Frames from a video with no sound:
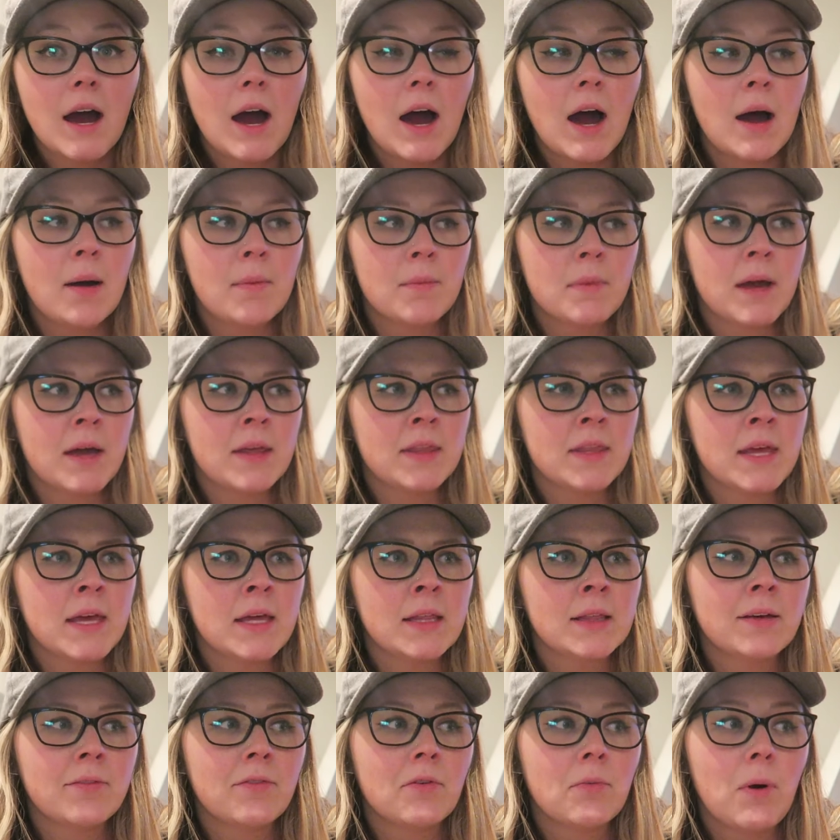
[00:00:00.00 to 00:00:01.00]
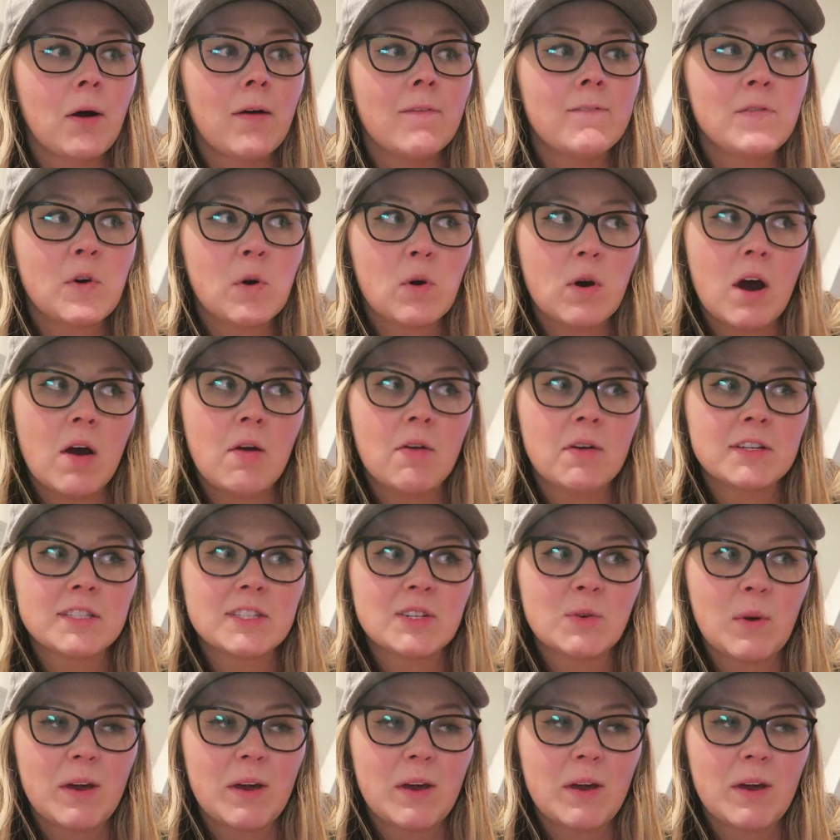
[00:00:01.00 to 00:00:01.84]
Um, and they live about four hours